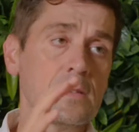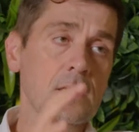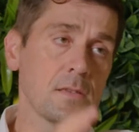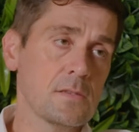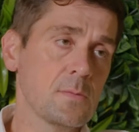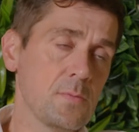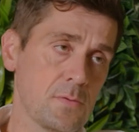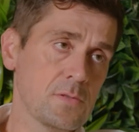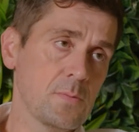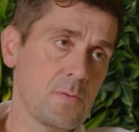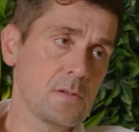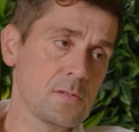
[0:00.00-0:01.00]
that can support
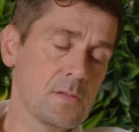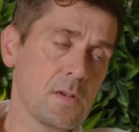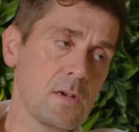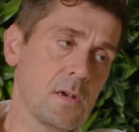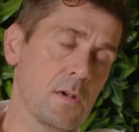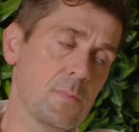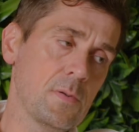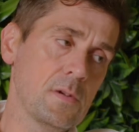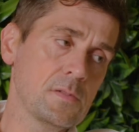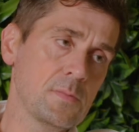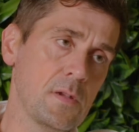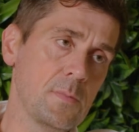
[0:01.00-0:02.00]
a price
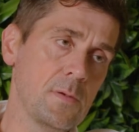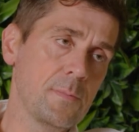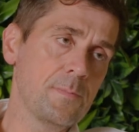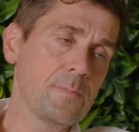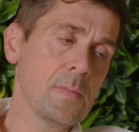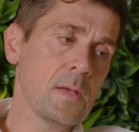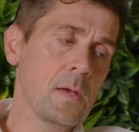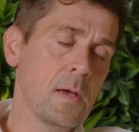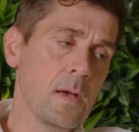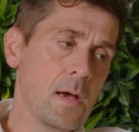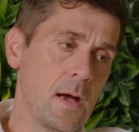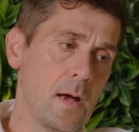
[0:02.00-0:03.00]
premium.
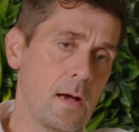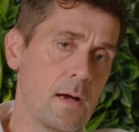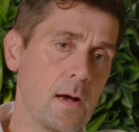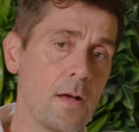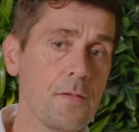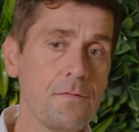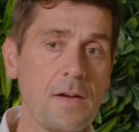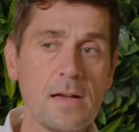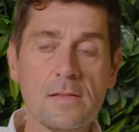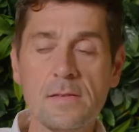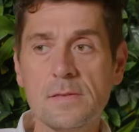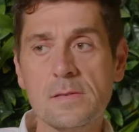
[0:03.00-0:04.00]
Other
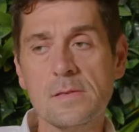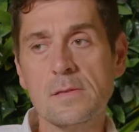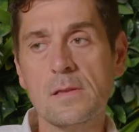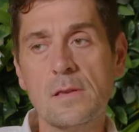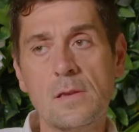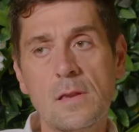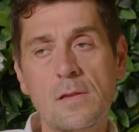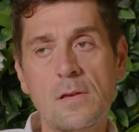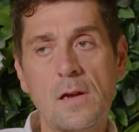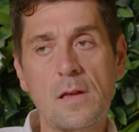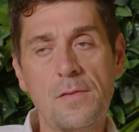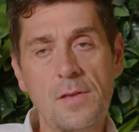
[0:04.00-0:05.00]
factors that
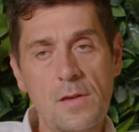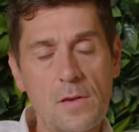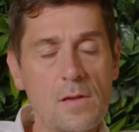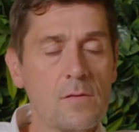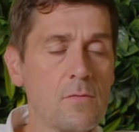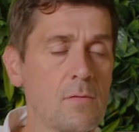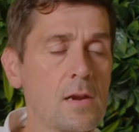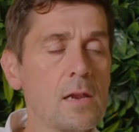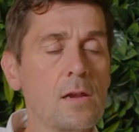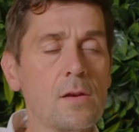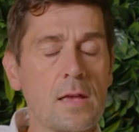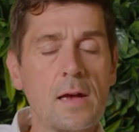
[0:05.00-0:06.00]
I think you need to really
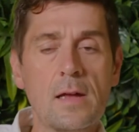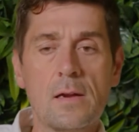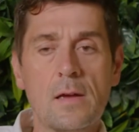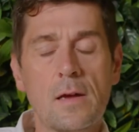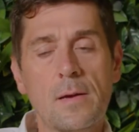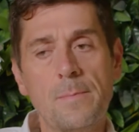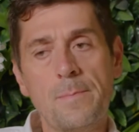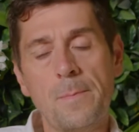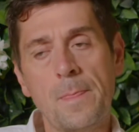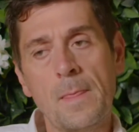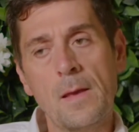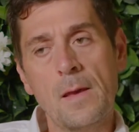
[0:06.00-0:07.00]
look at.
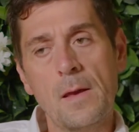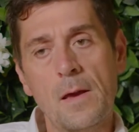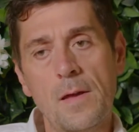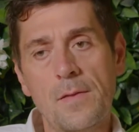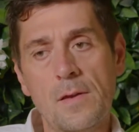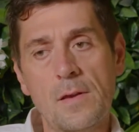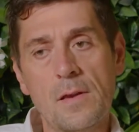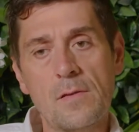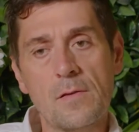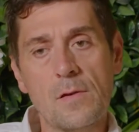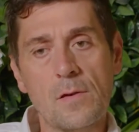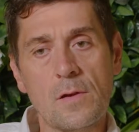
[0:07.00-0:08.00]
I think you need
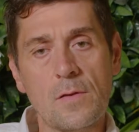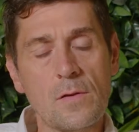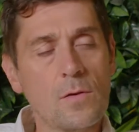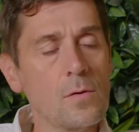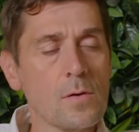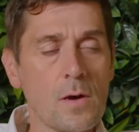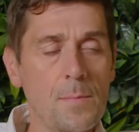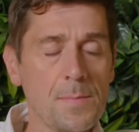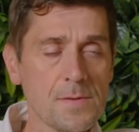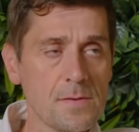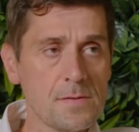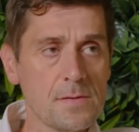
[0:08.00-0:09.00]
to look at the core
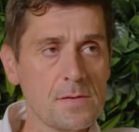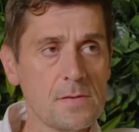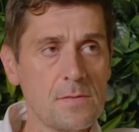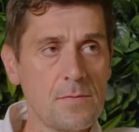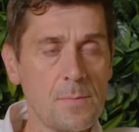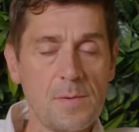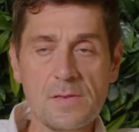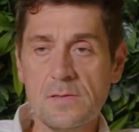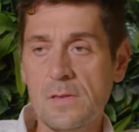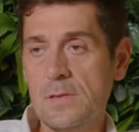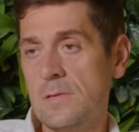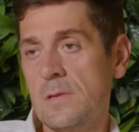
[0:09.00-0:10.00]
competencies of your
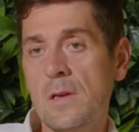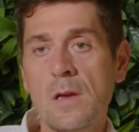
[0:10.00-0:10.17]
business.